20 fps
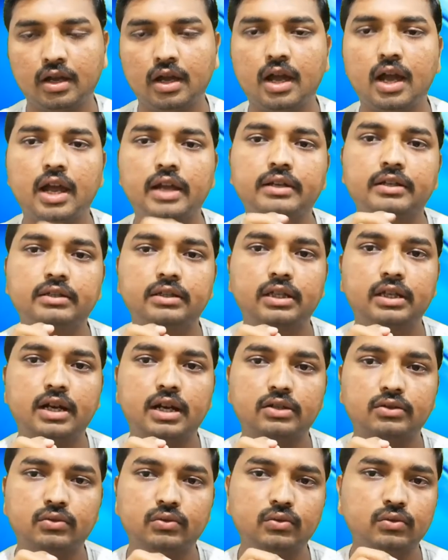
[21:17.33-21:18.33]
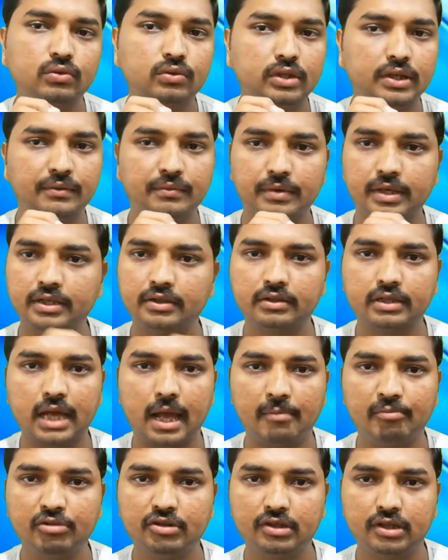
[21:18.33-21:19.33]
And there are two different
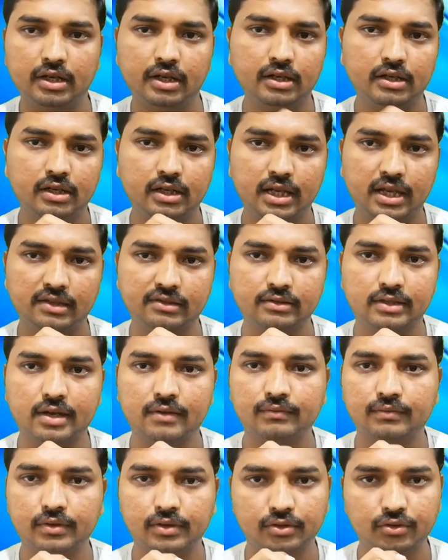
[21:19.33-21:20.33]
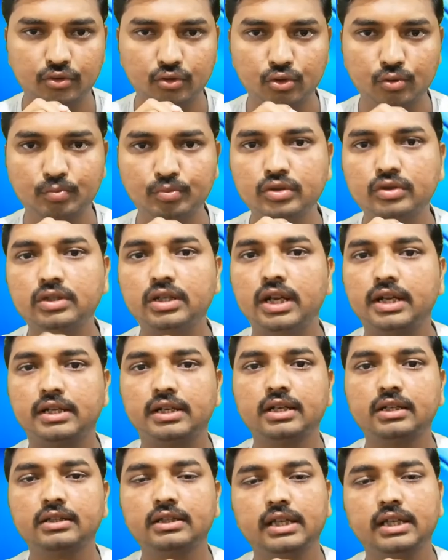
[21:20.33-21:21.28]
types in case of grouped data.